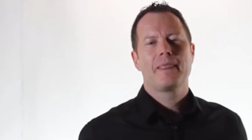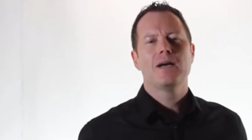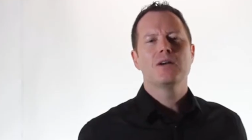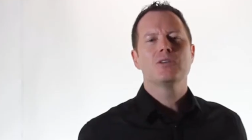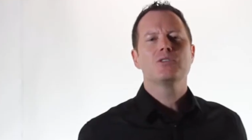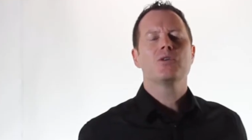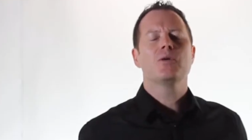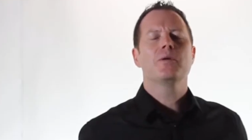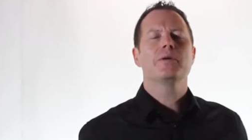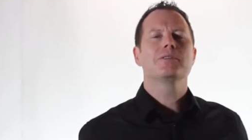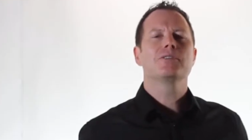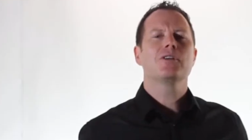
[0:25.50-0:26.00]

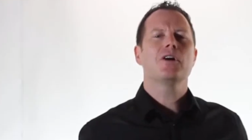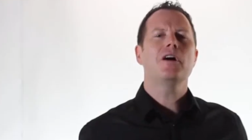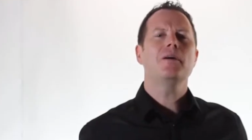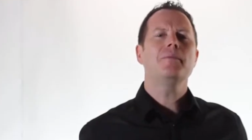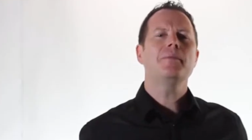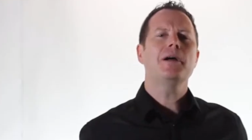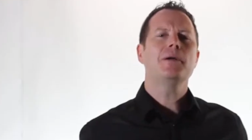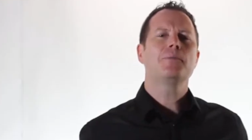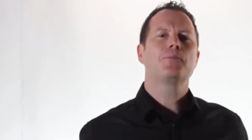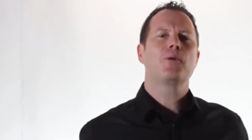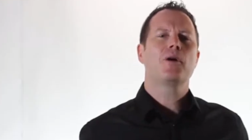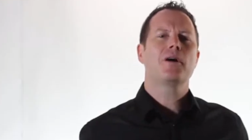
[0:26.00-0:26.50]
So I was on
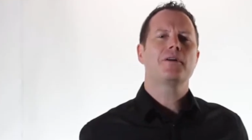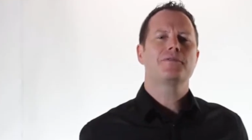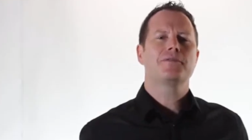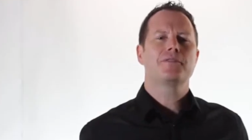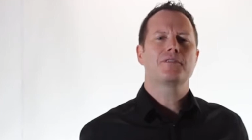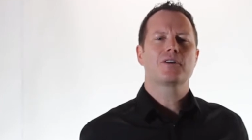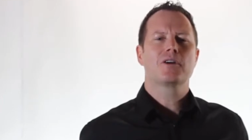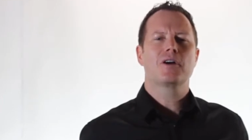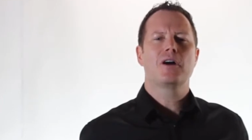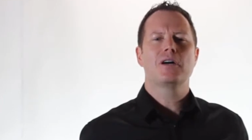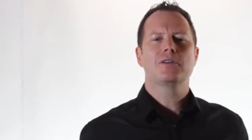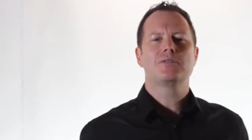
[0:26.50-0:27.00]
my Profit
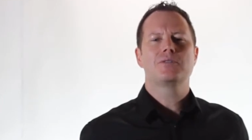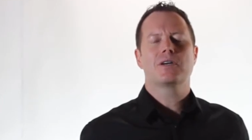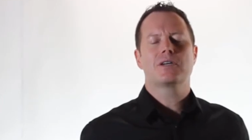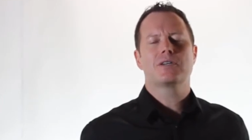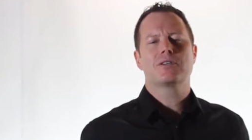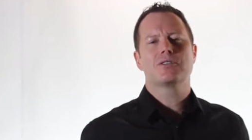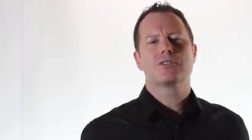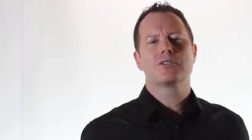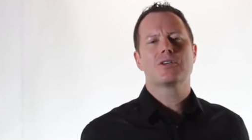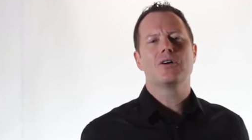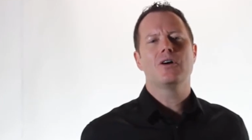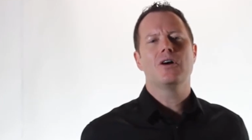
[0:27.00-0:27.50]
for
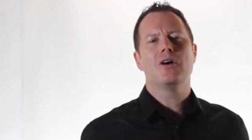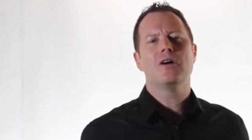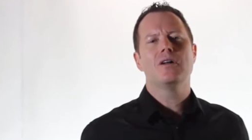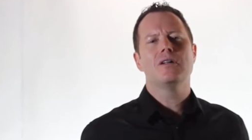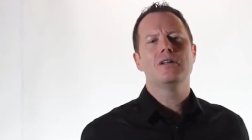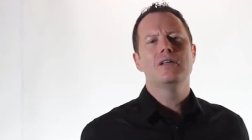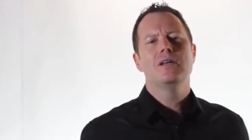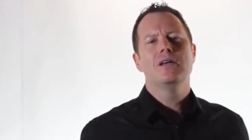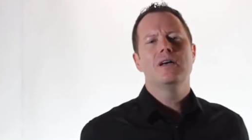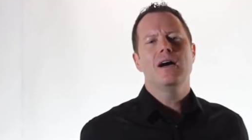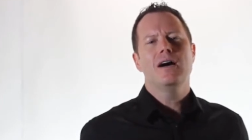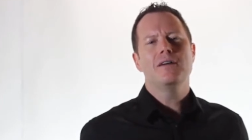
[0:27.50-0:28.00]
Contractors call
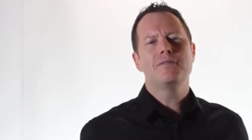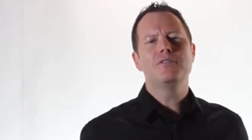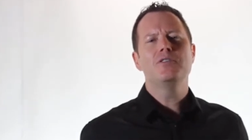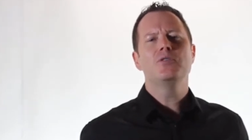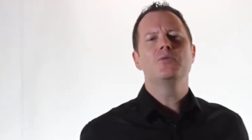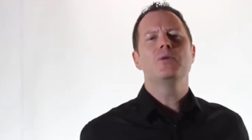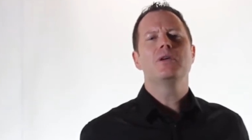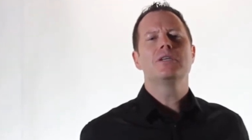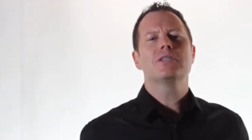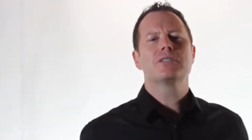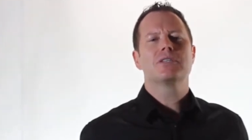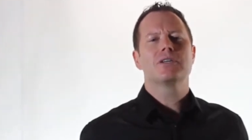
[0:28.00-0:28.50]
a few
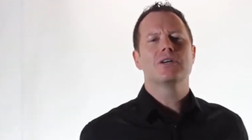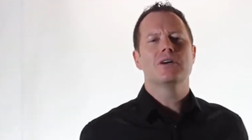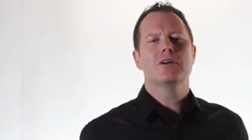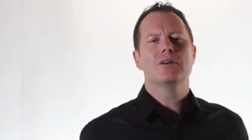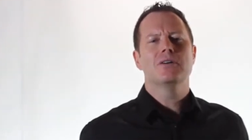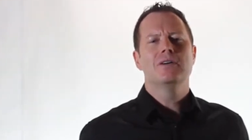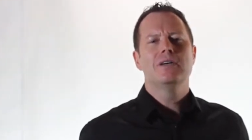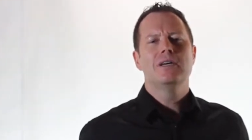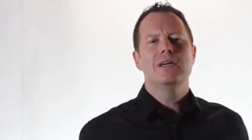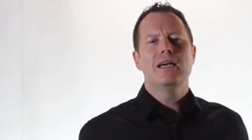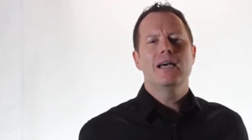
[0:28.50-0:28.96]
weeks ago,